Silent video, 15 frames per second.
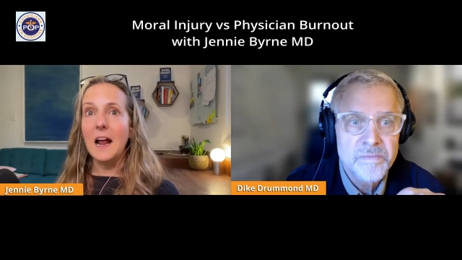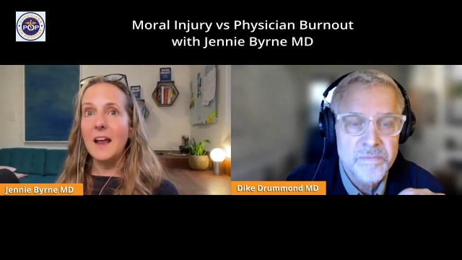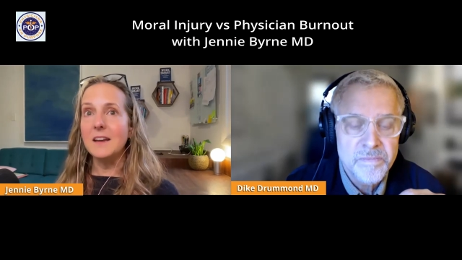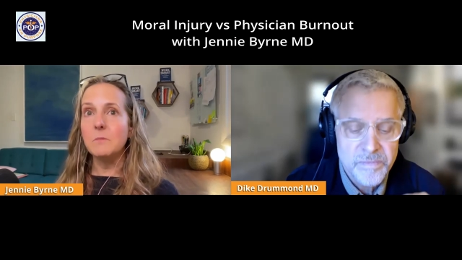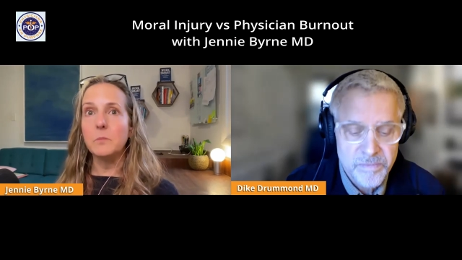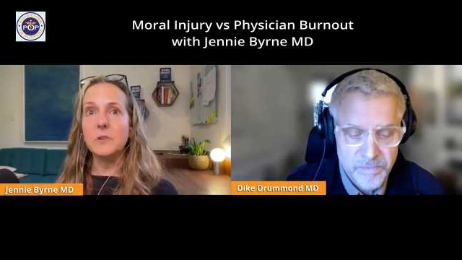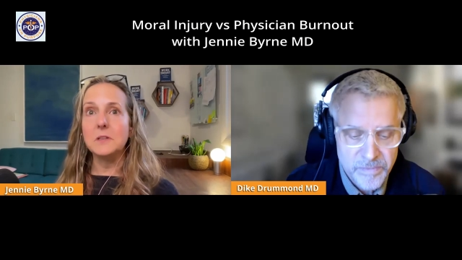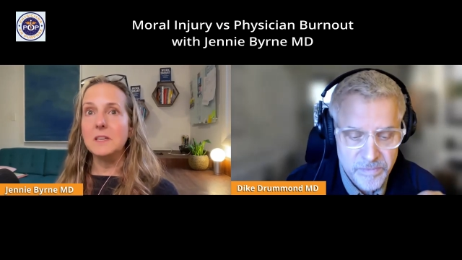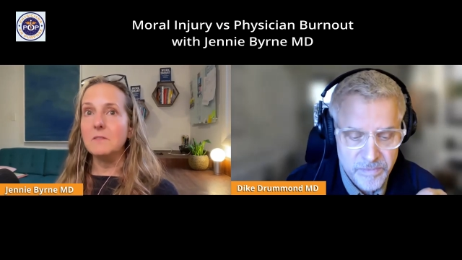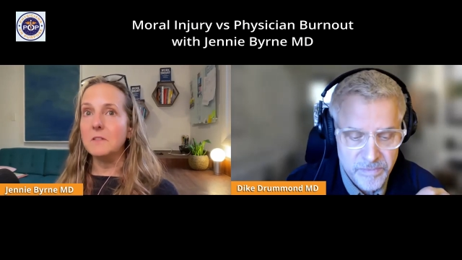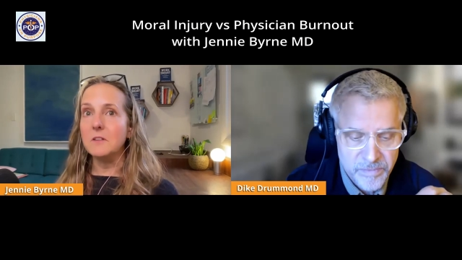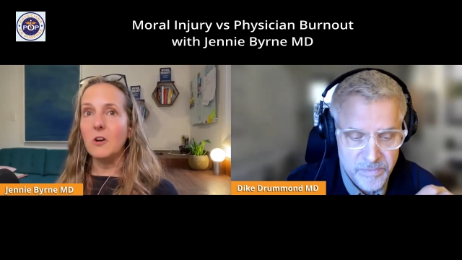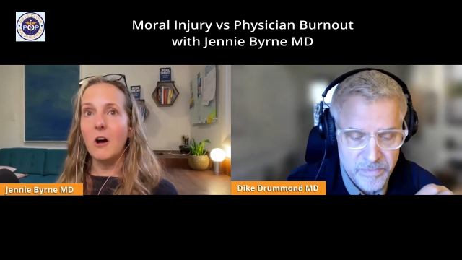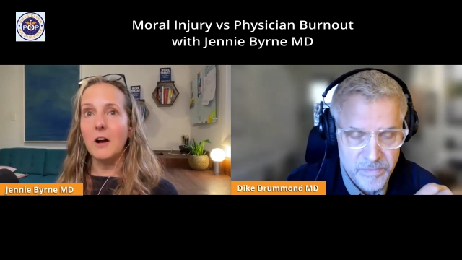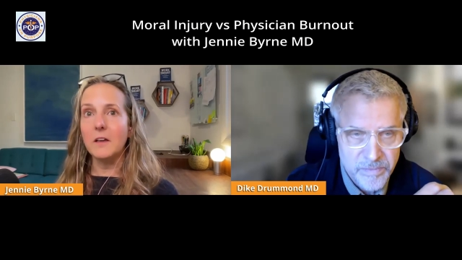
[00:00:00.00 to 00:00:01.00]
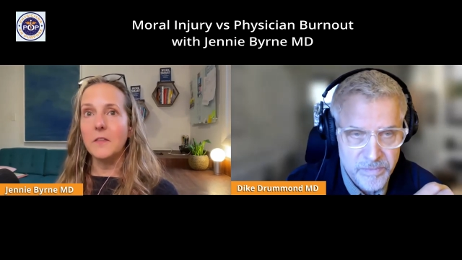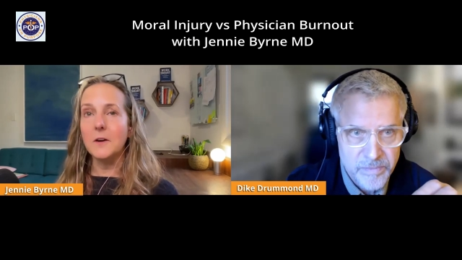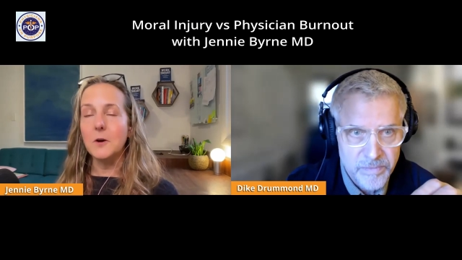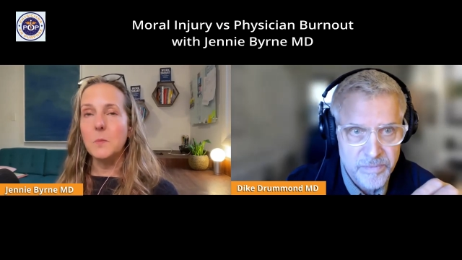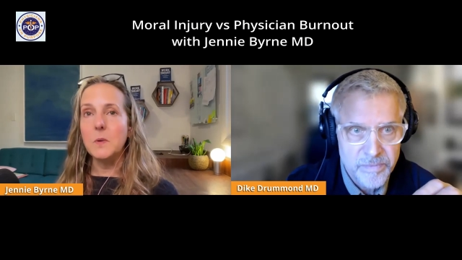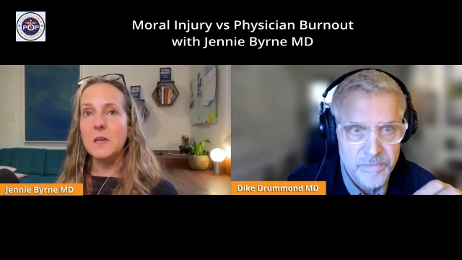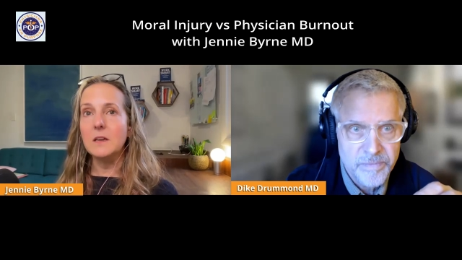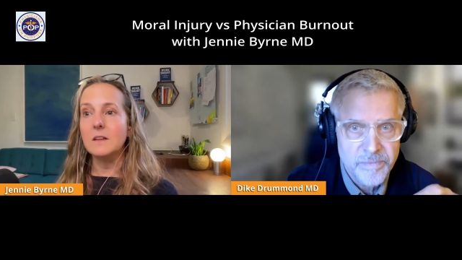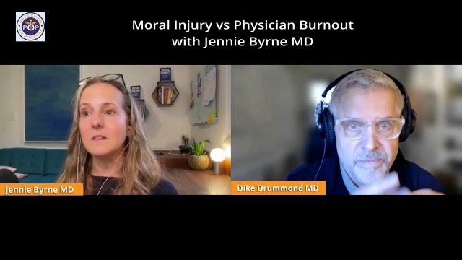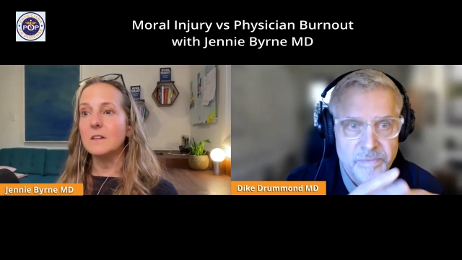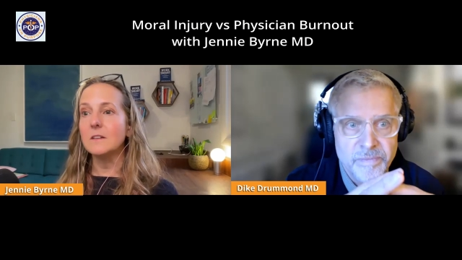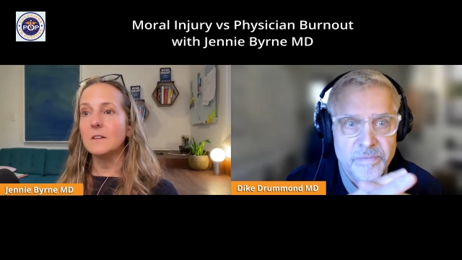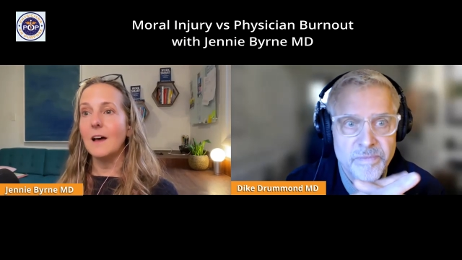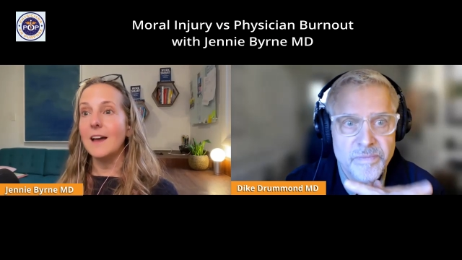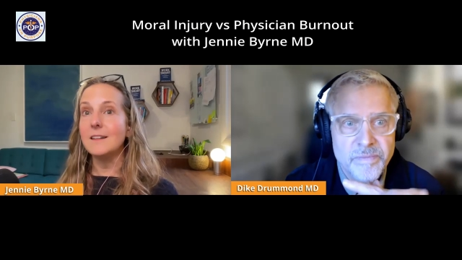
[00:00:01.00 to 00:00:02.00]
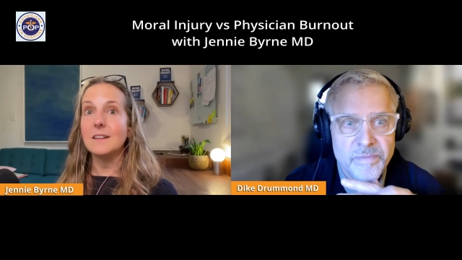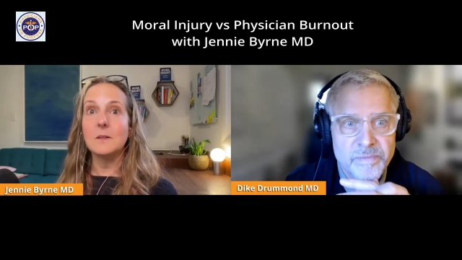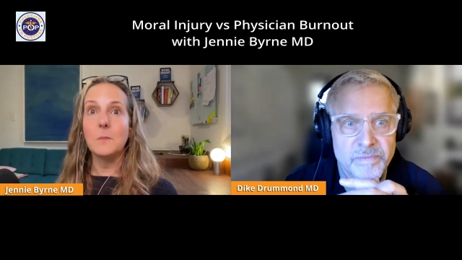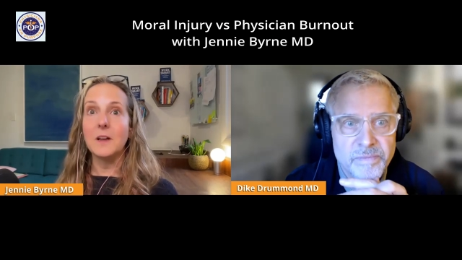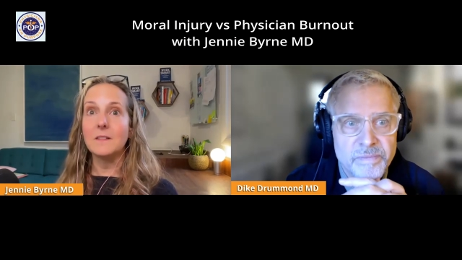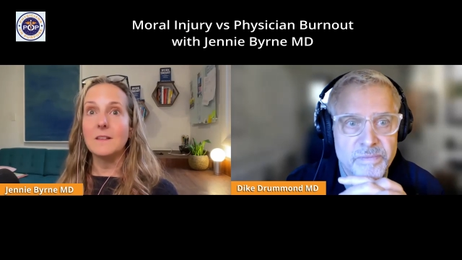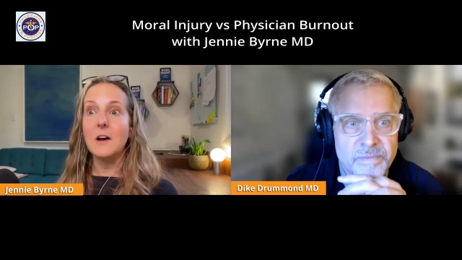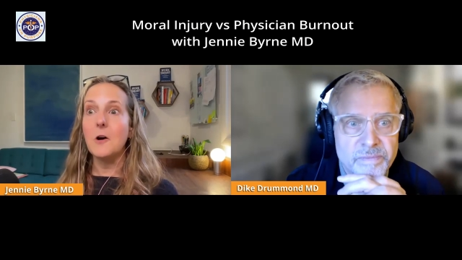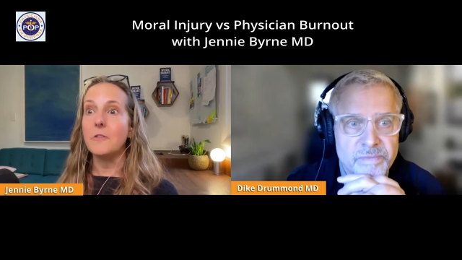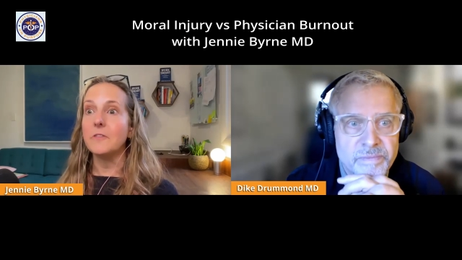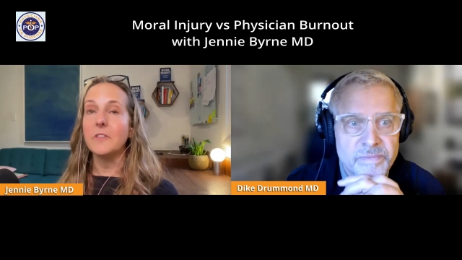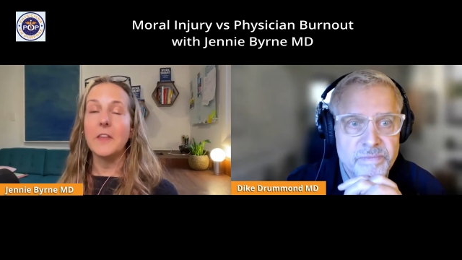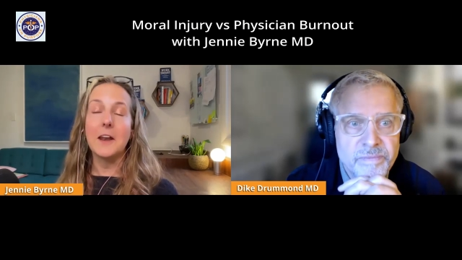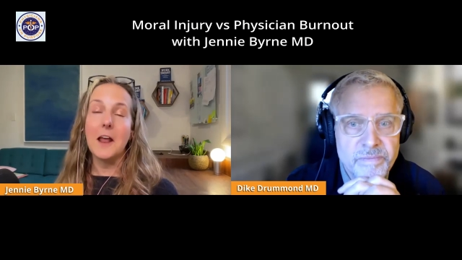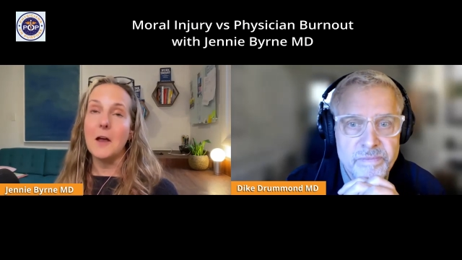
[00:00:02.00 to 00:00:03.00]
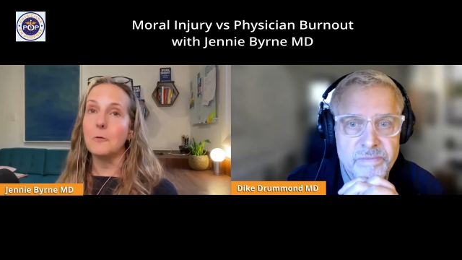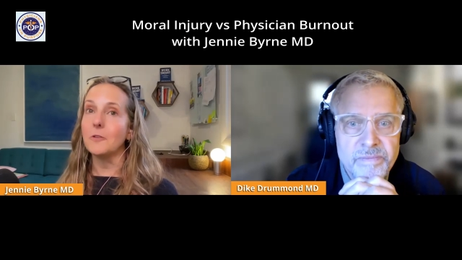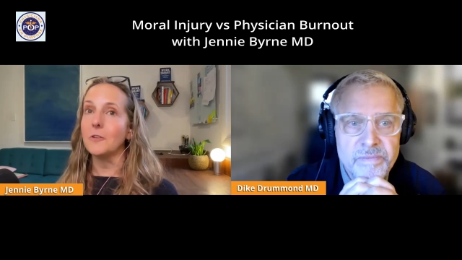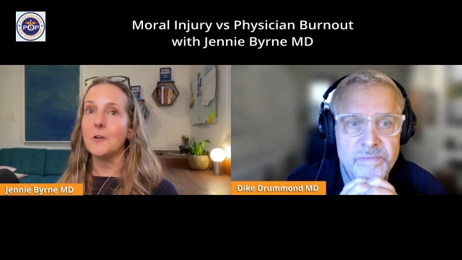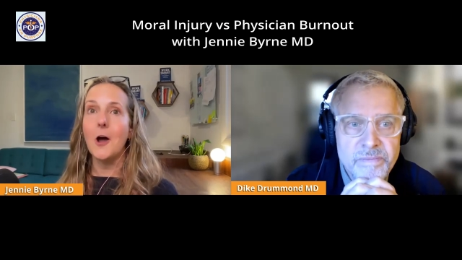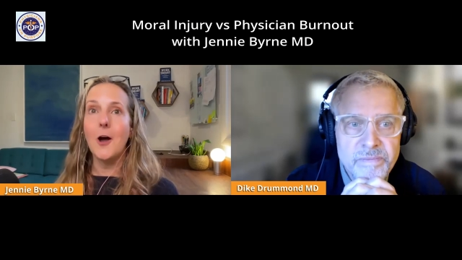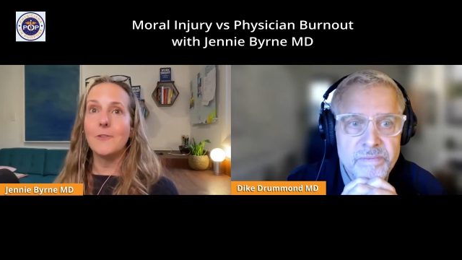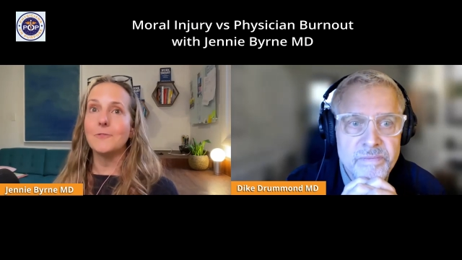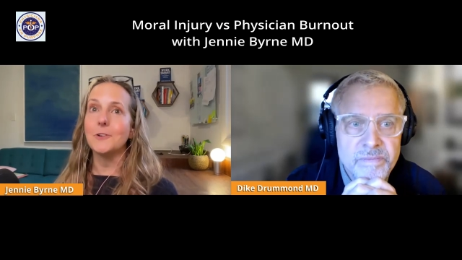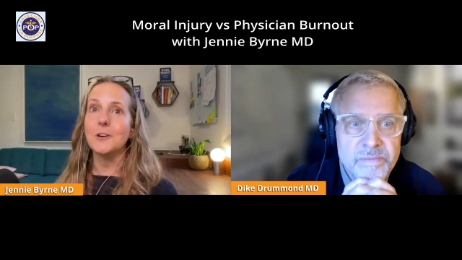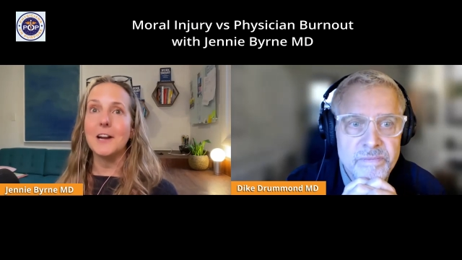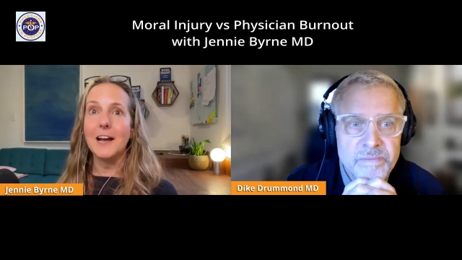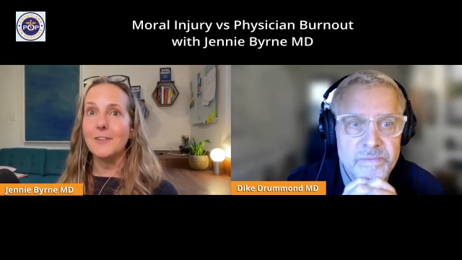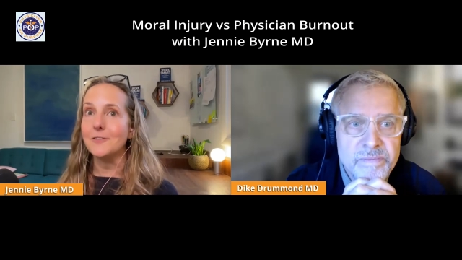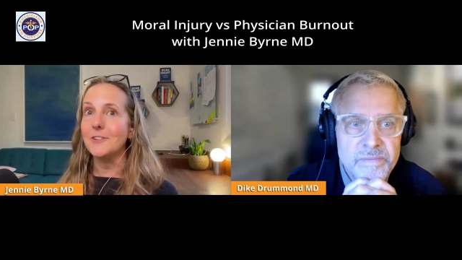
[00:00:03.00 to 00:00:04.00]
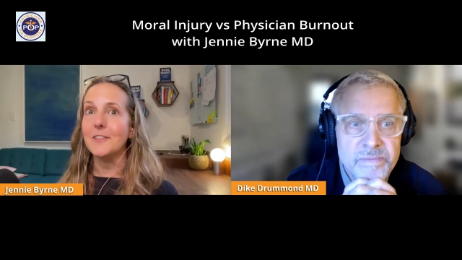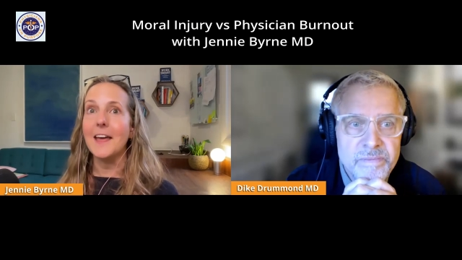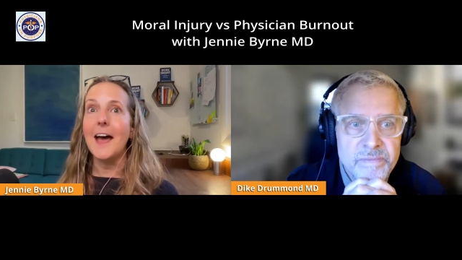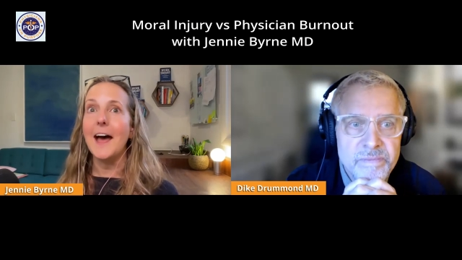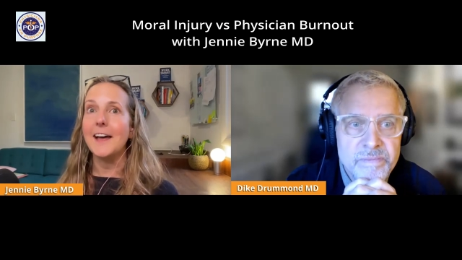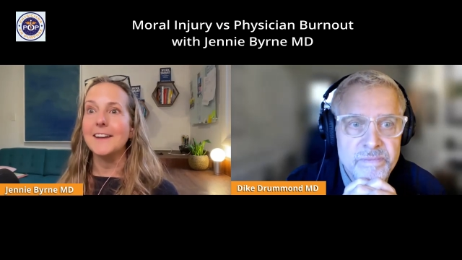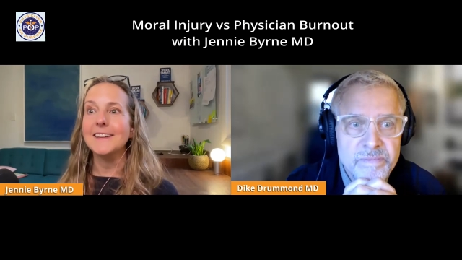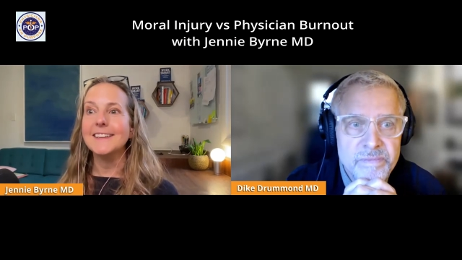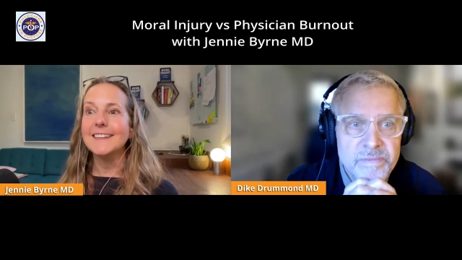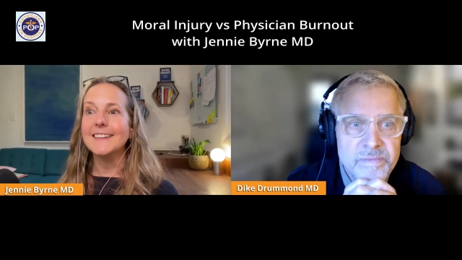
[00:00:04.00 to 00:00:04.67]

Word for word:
Speaker 1: I didn't believe in talk therapy until I did it myself, and then I was a convert after that.